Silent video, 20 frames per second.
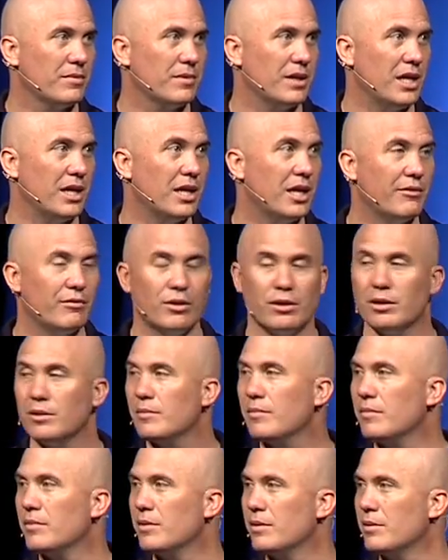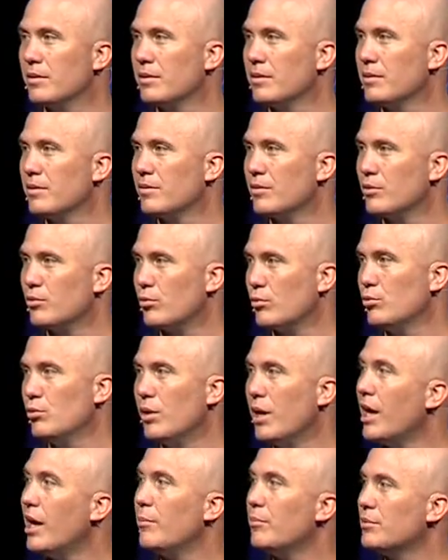He never grew
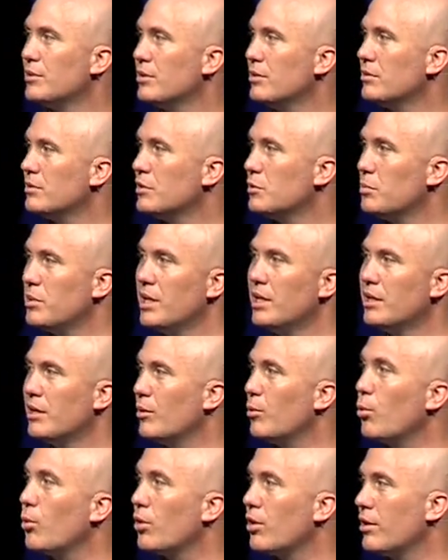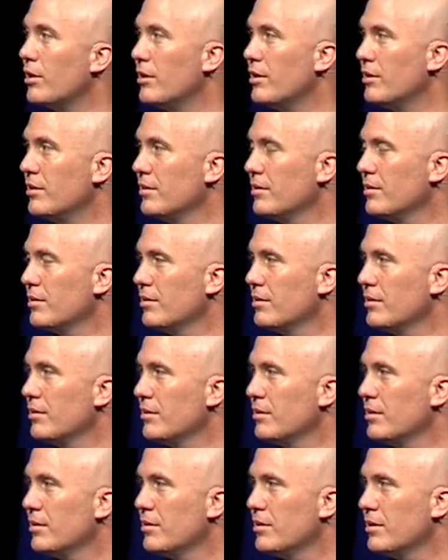up to speak a word.
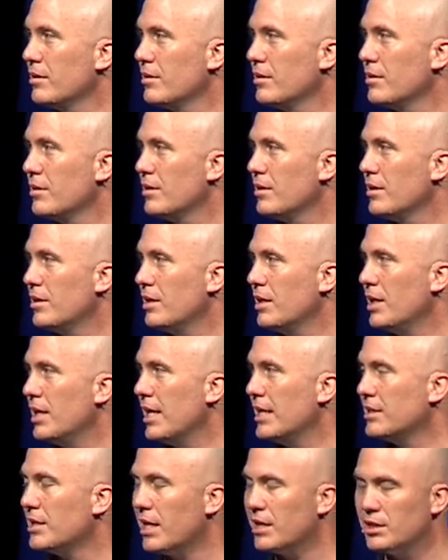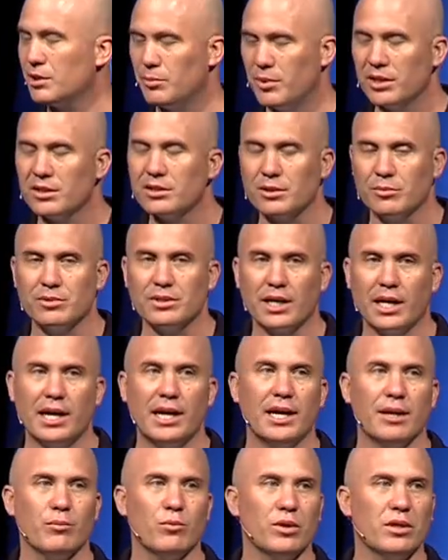And as I spent some
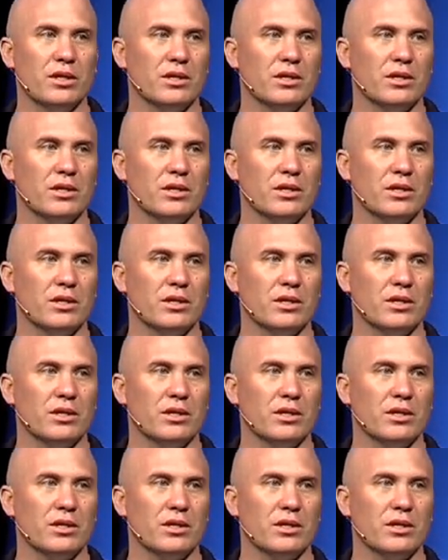time with